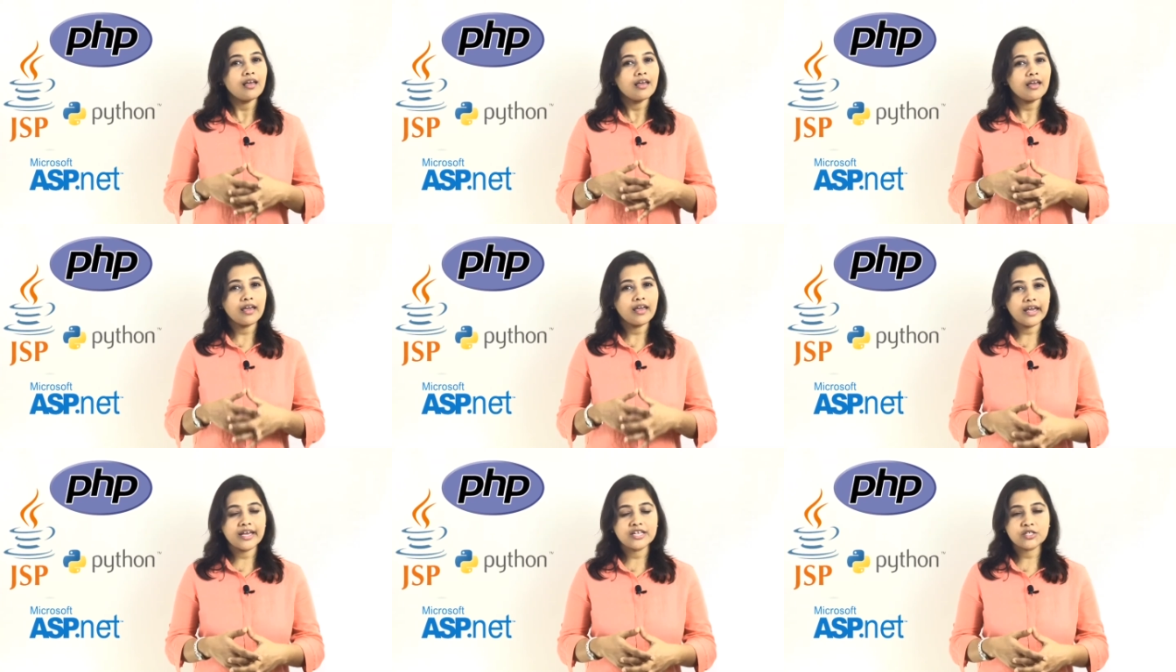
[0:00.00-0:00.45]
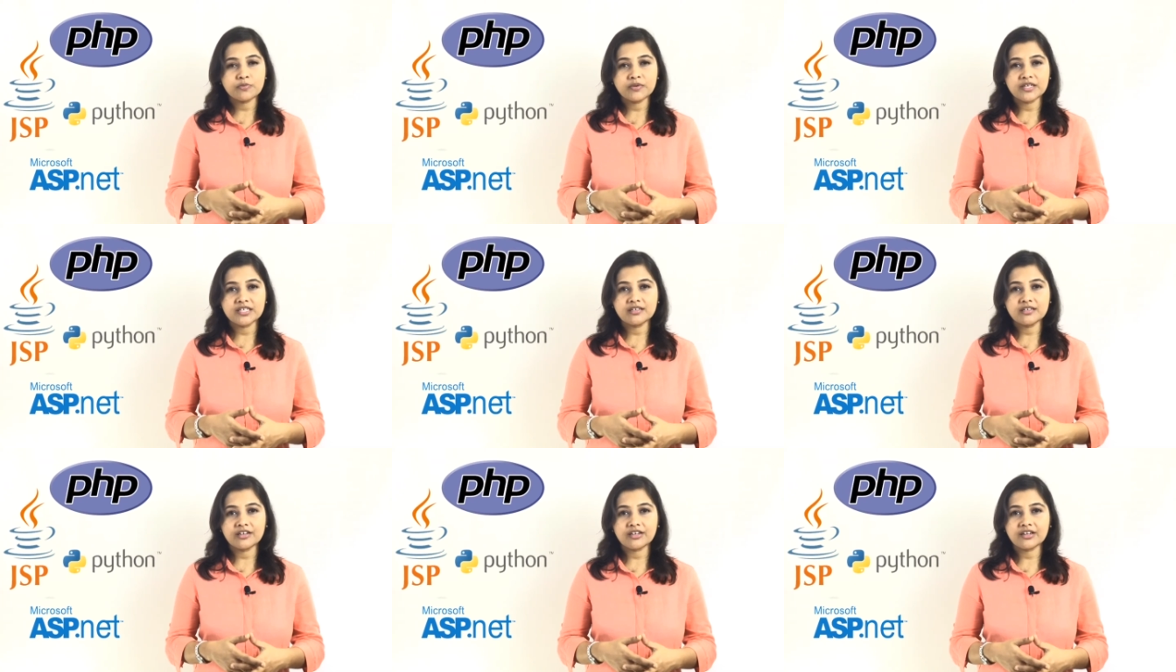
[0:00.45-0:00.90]

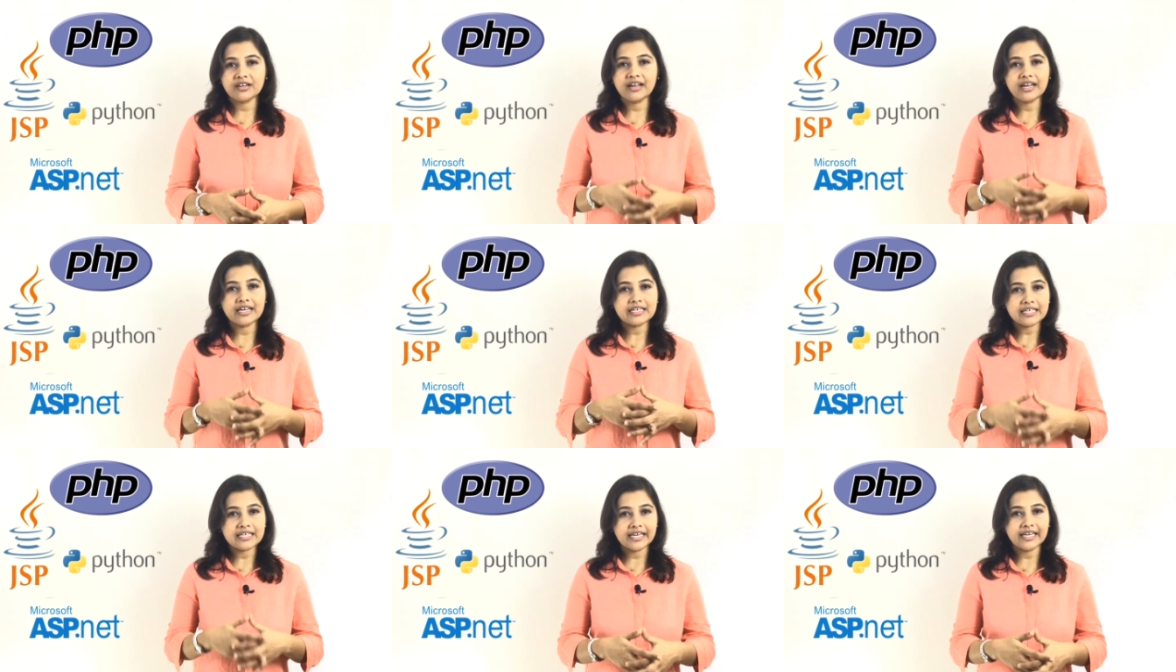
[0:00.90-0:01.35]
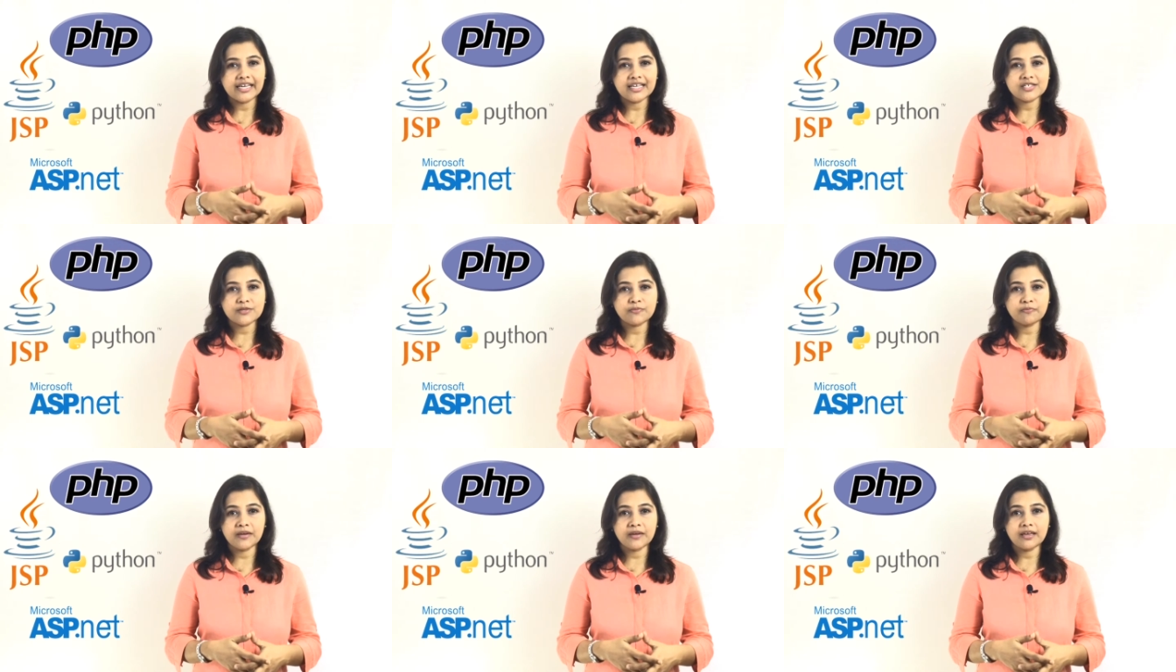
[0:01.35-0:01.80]
ASP.NET,
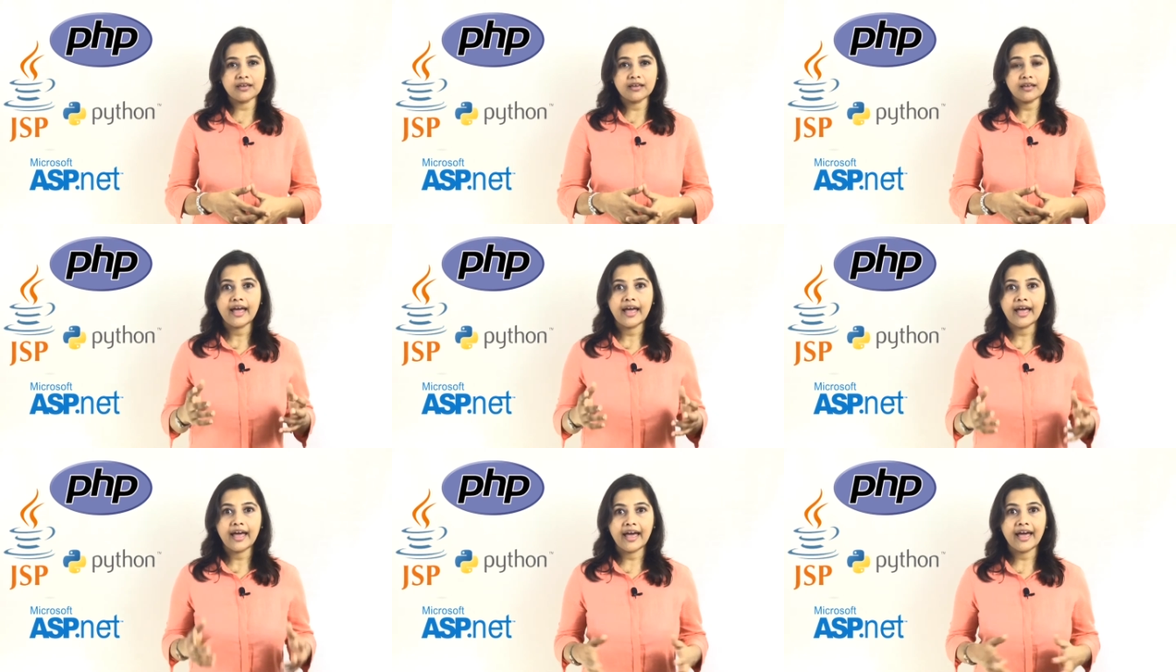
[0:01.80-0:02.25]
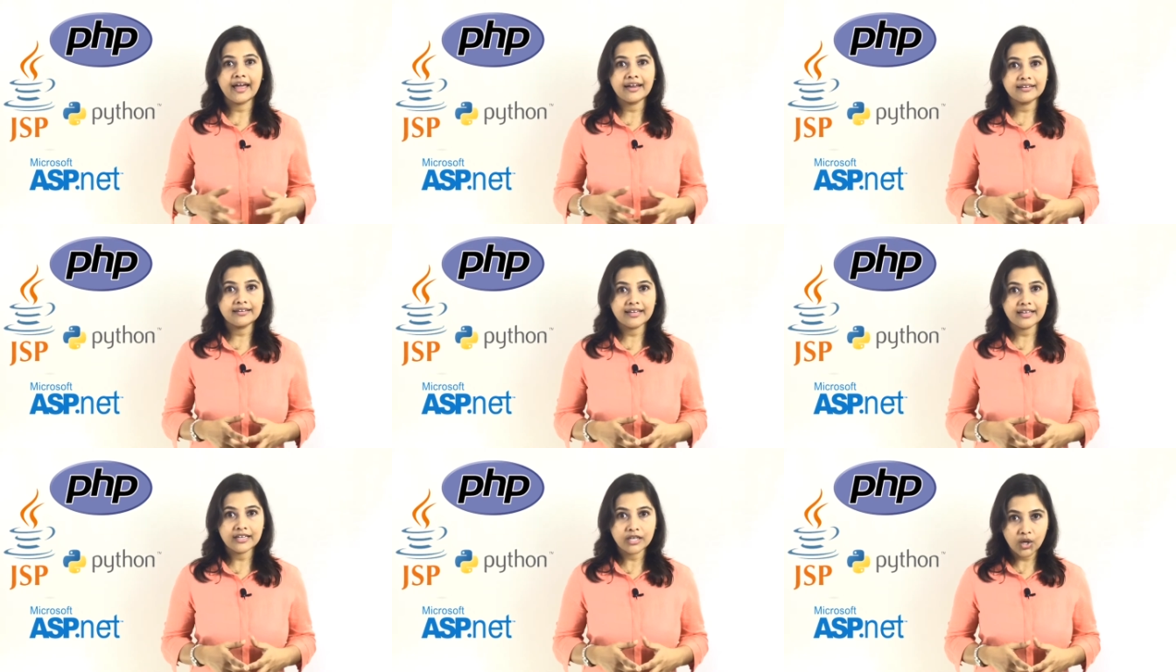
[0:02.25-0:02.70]
ASP and
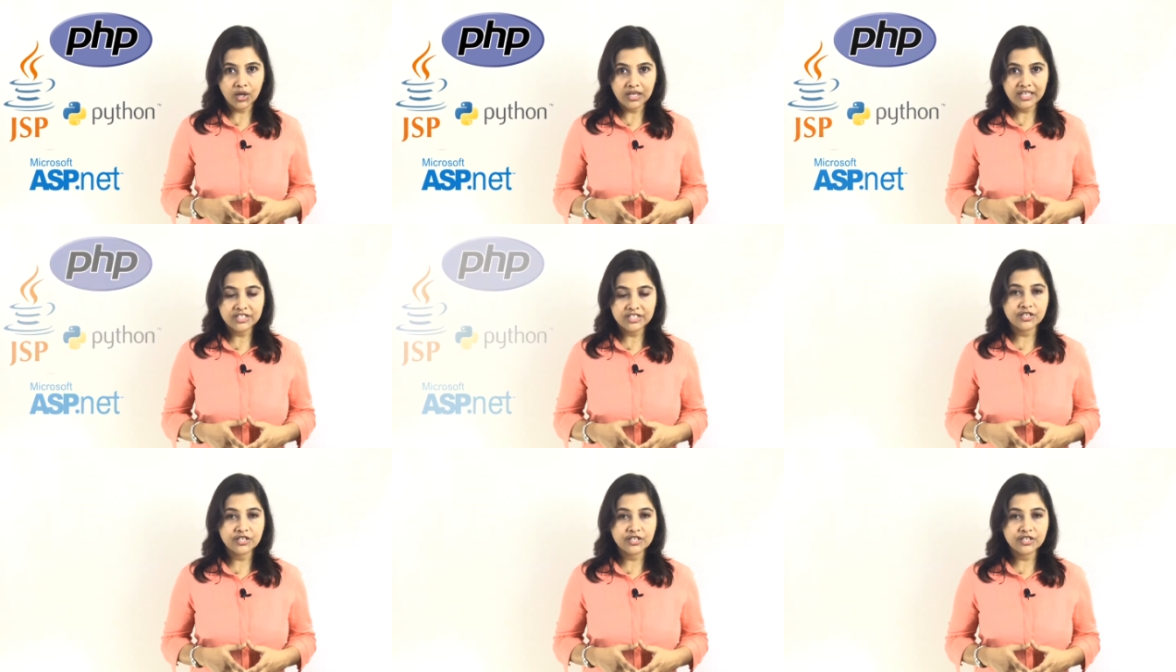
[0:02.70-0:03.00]
the knowledge